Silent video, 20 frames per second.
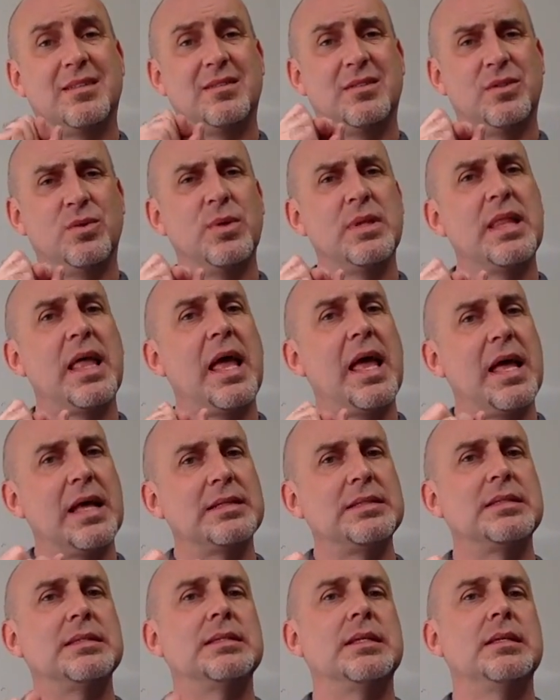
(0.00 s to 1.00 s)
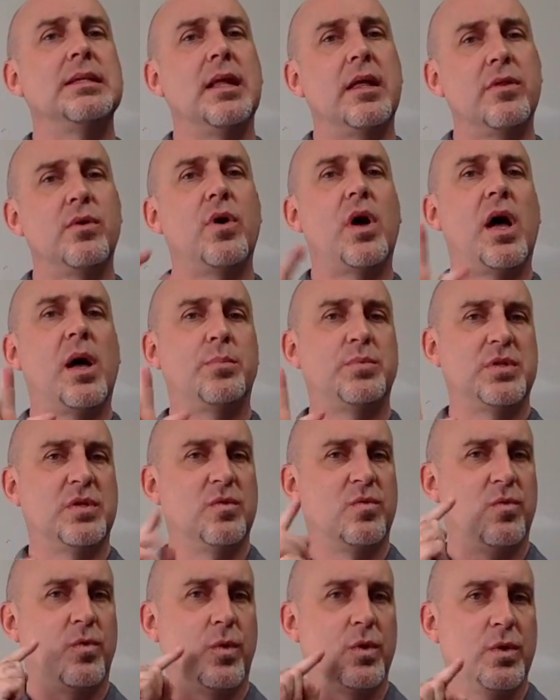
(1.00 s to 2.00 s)
doing the S is another
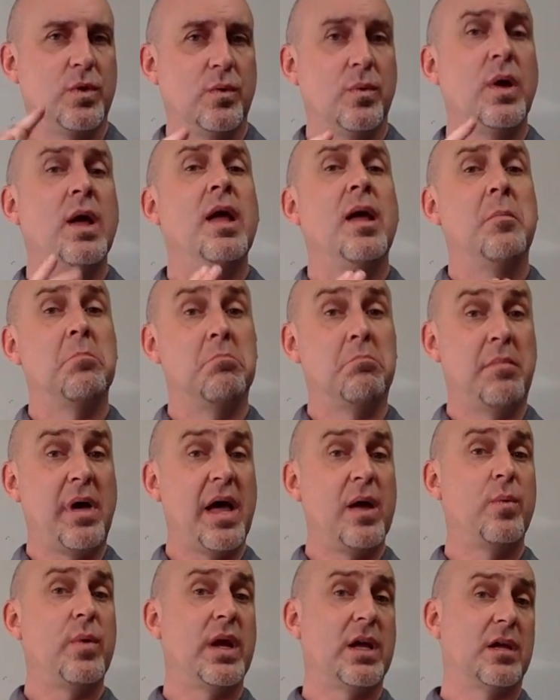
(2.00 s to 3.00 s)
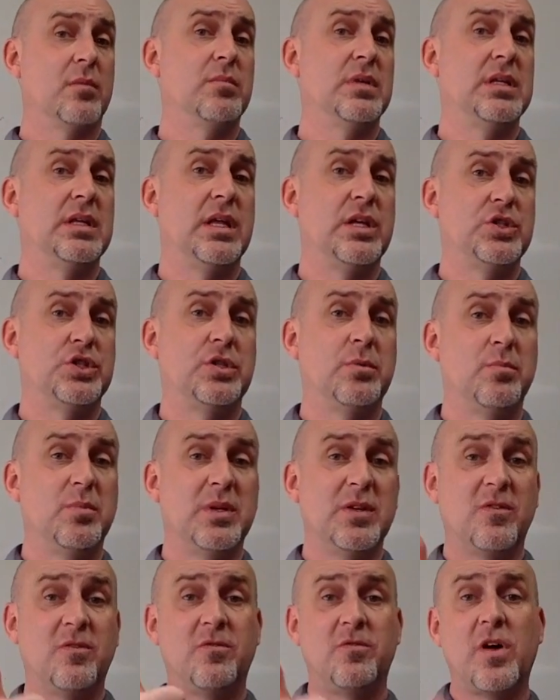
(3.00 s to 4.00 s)
option for you. My recommendation would
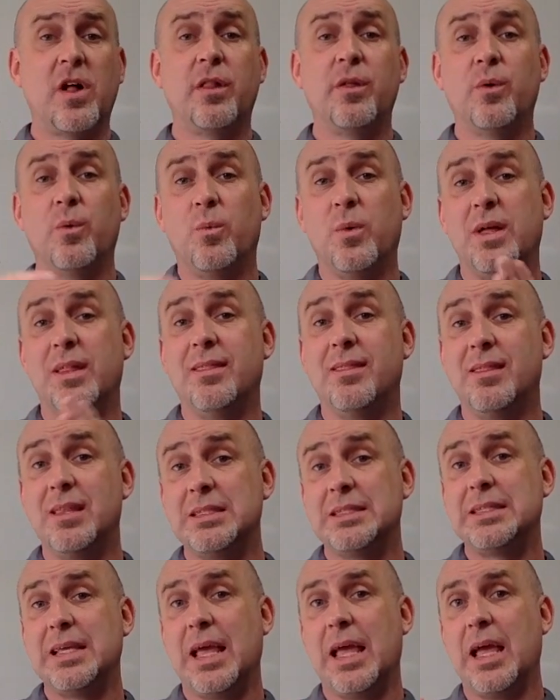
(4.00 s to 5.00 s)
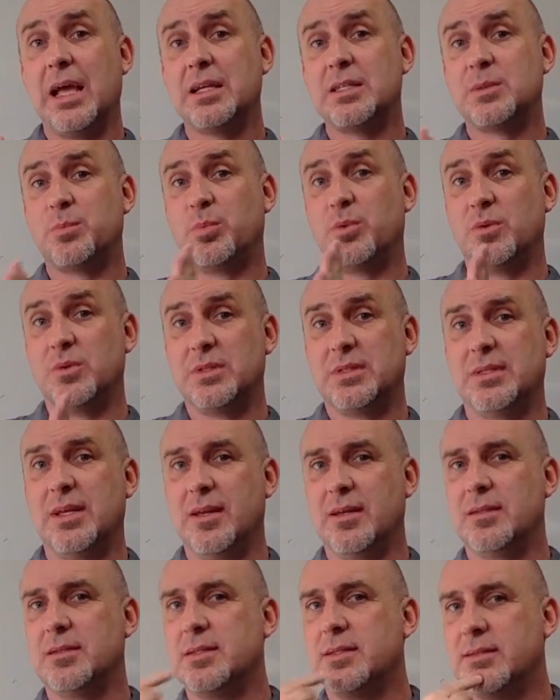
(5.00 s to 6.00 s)
be to follow what this expert
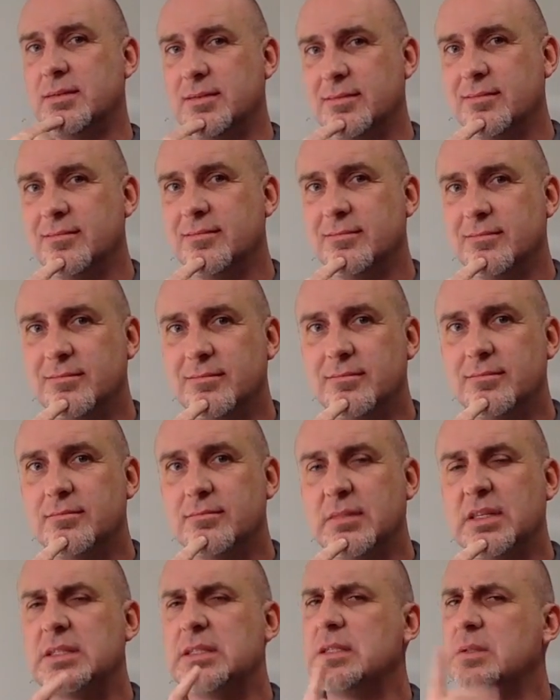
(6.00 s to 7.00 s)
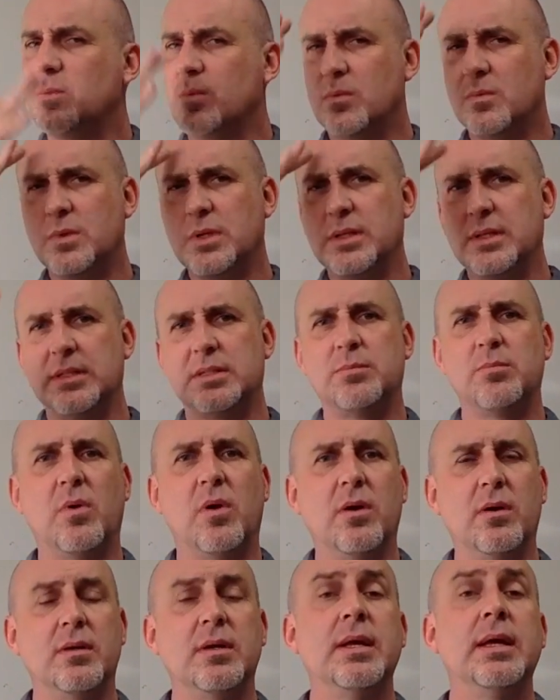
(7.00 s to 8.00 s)
says, because he's really
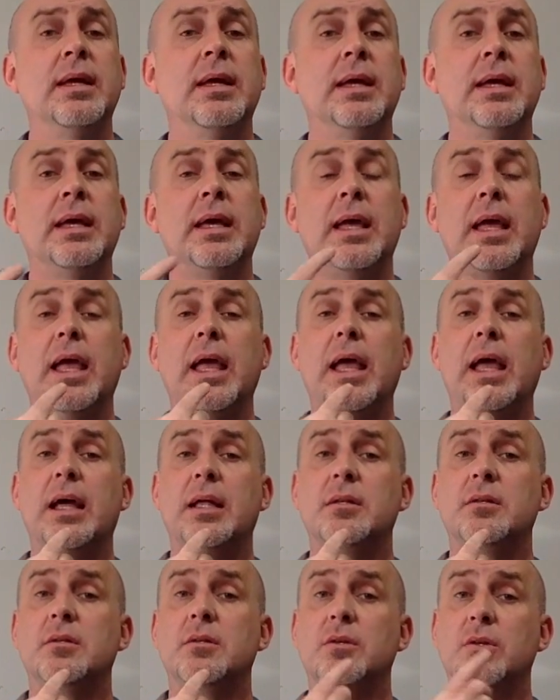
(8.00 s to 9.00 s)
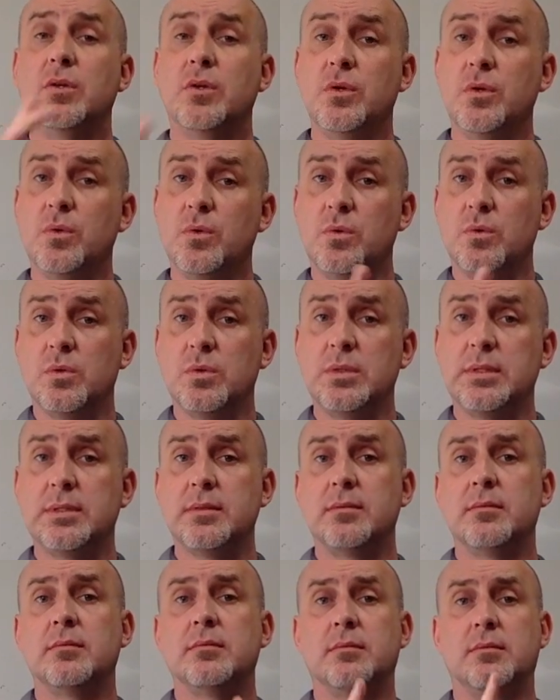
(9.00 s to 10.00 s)
smart, and
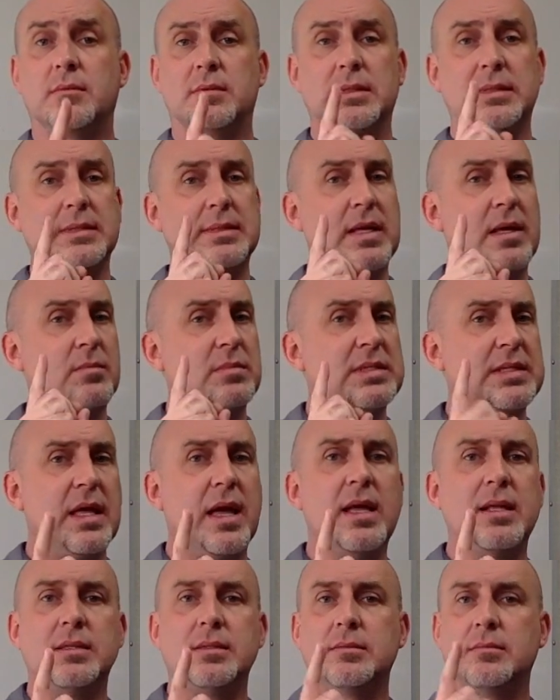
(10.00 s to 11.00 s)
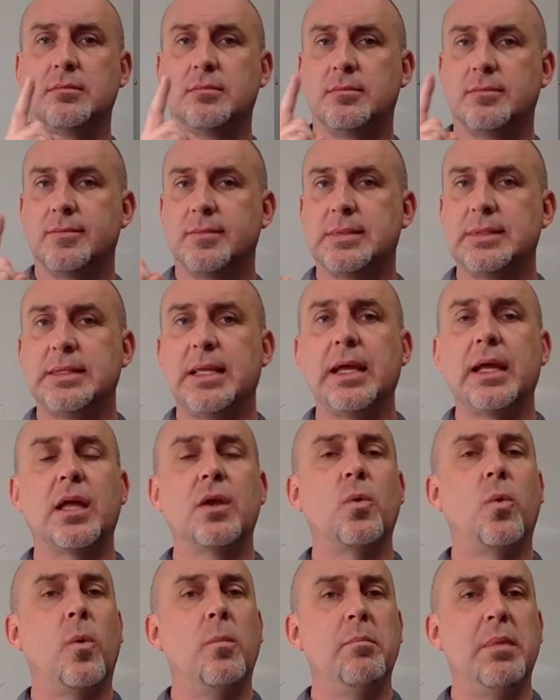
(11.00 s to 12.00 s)
use the same sign,
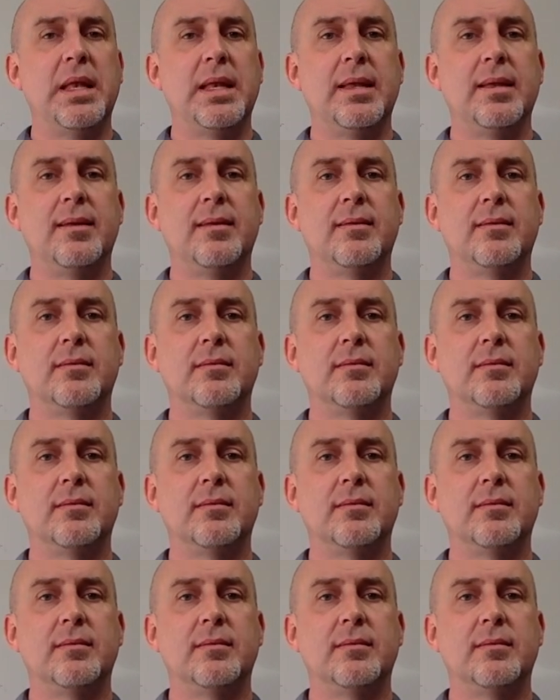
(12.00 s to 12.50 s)
second or minute,